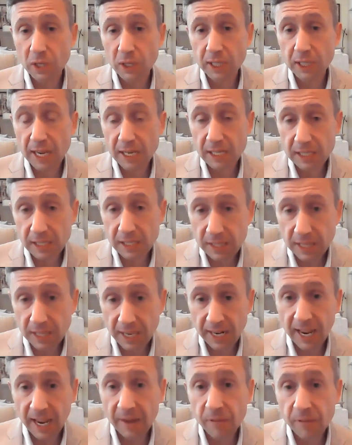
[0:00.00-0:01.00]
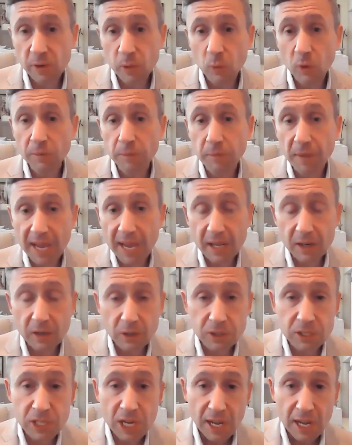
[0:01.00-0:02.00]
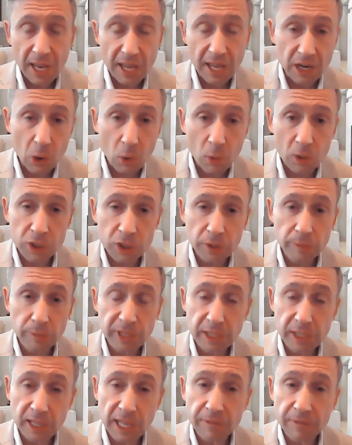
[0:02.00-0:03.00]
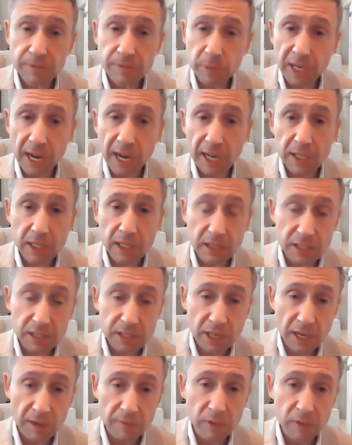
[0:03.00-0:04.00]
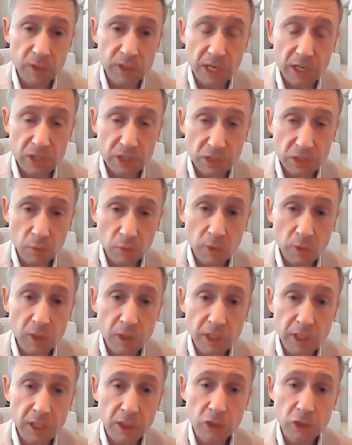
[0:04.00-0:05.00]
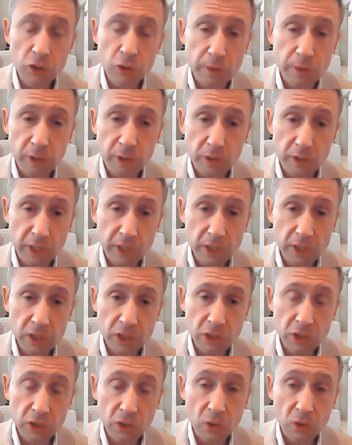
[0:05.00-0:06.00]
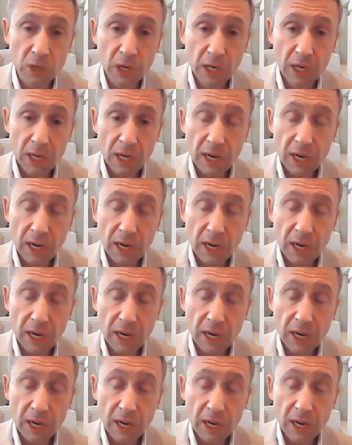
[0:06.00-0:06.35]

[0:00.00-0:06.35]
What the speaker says: the idea that everyone matters and no one should be left behind in this conversation really contributed to